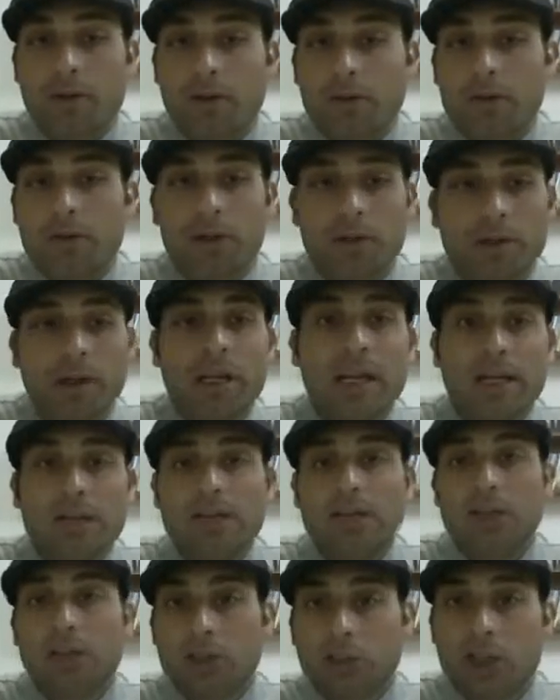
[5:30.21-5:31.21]
So
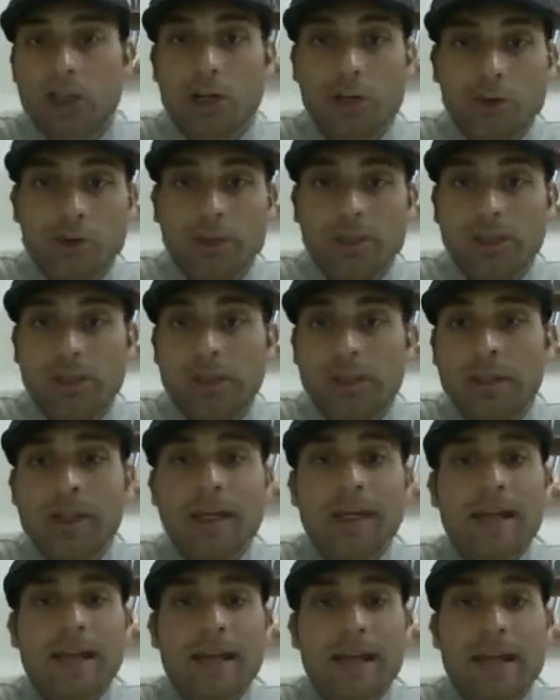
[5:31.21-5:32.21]
300 JOD
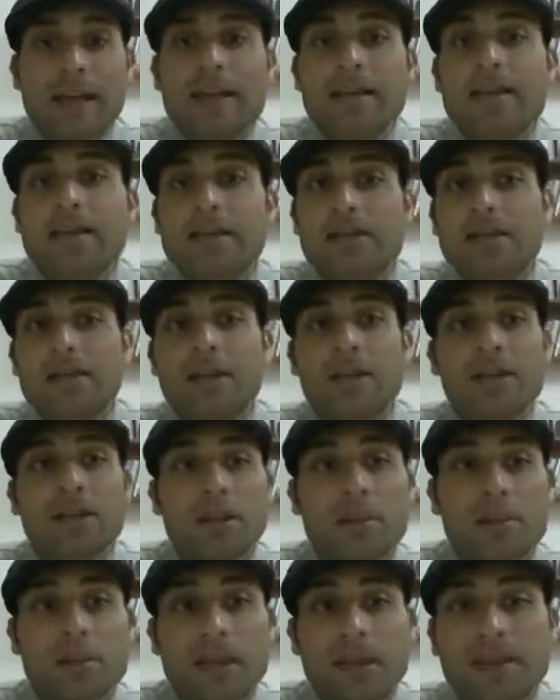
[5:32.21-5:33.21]
is
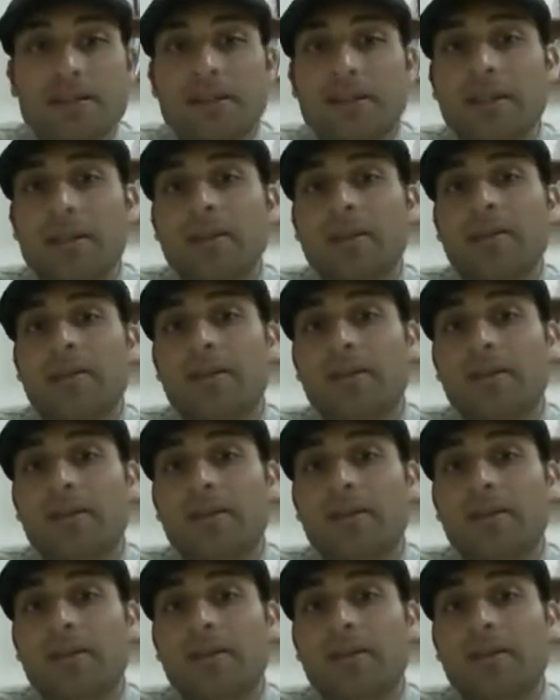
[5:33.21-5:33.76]
the basic